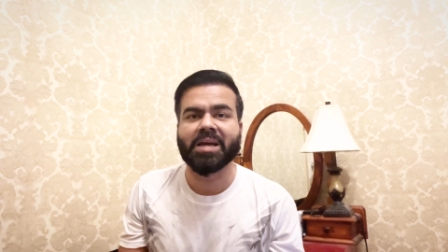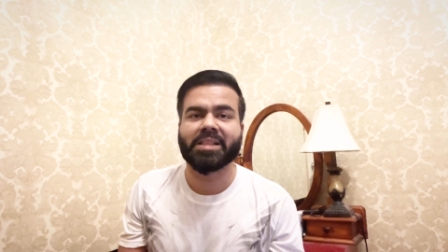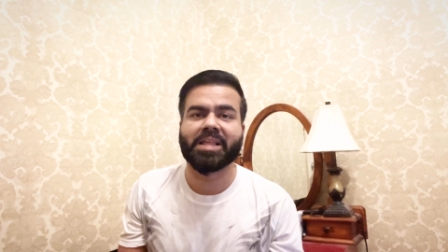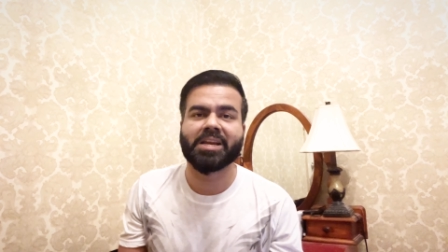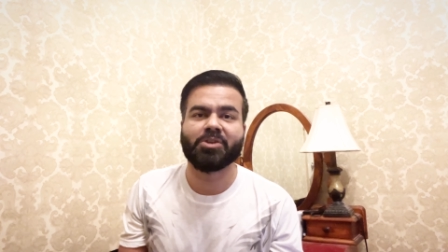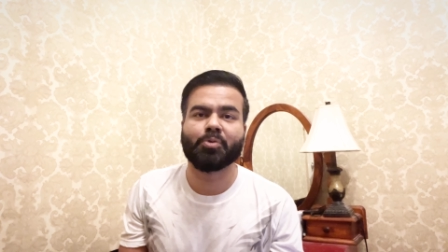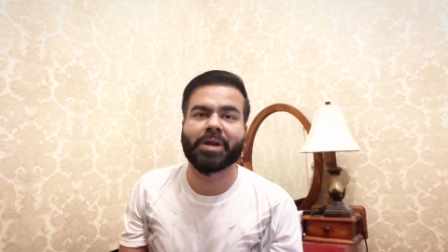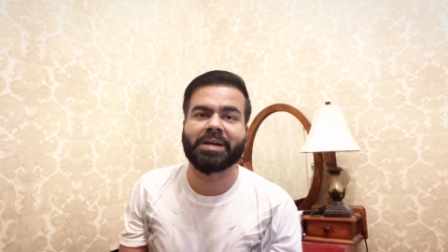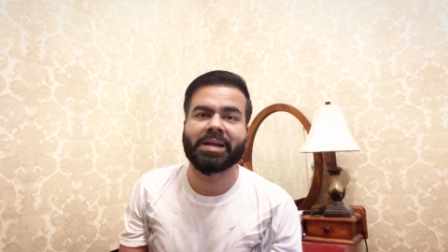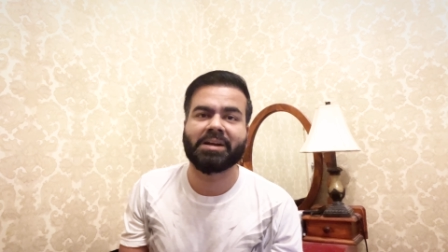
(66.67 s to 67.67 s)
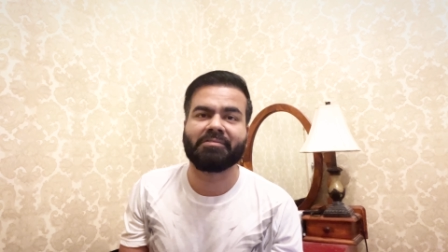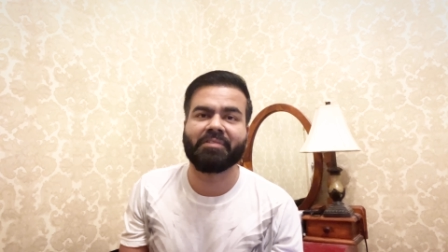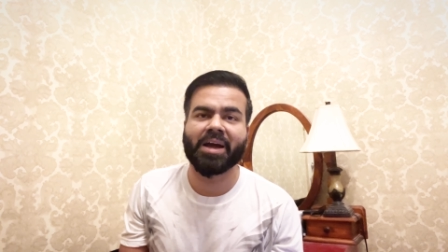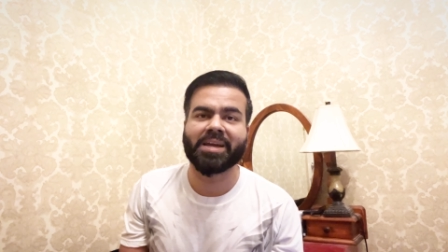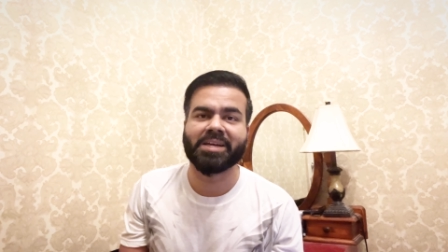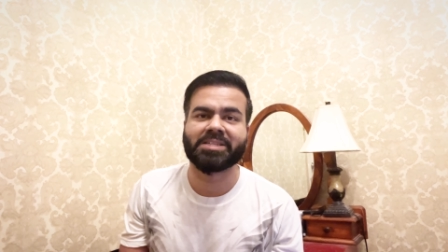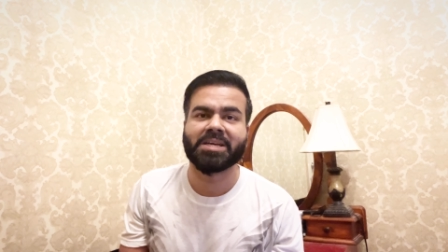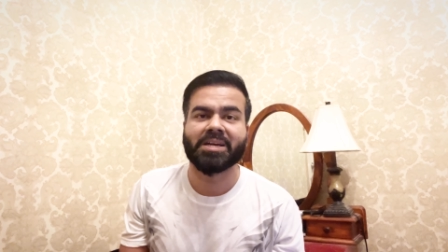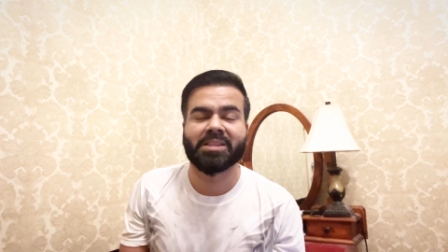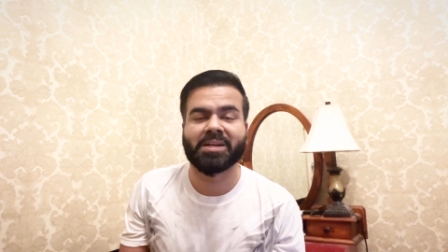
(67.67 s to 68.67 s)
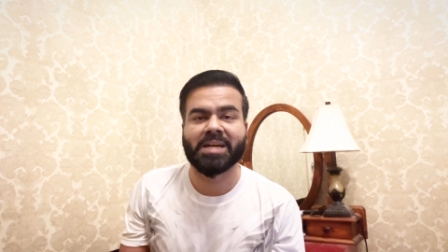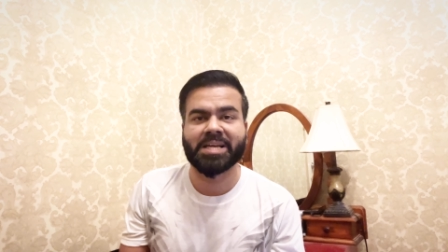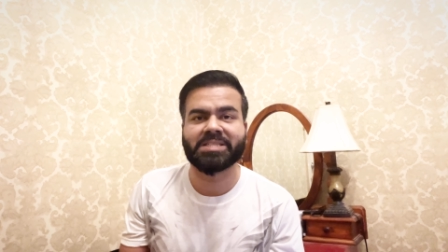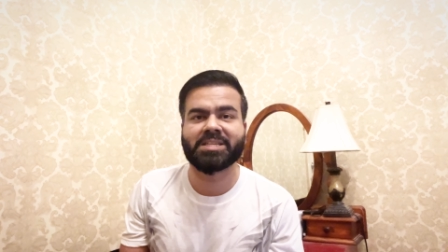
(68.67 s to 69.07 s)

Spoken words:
then you can rectify it the next